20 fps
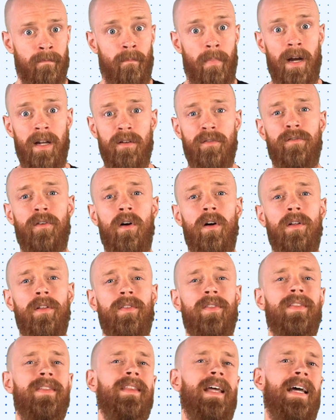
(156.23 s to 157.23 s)
By
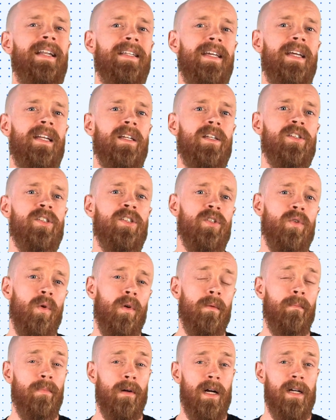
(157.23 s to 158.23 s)
default, that data is
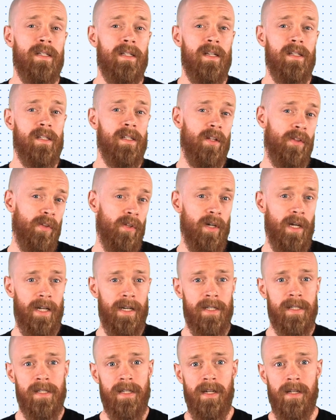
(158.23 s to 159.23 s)
stored and processed in the
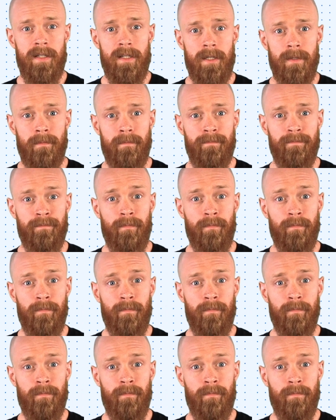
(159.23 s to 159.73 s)
United States.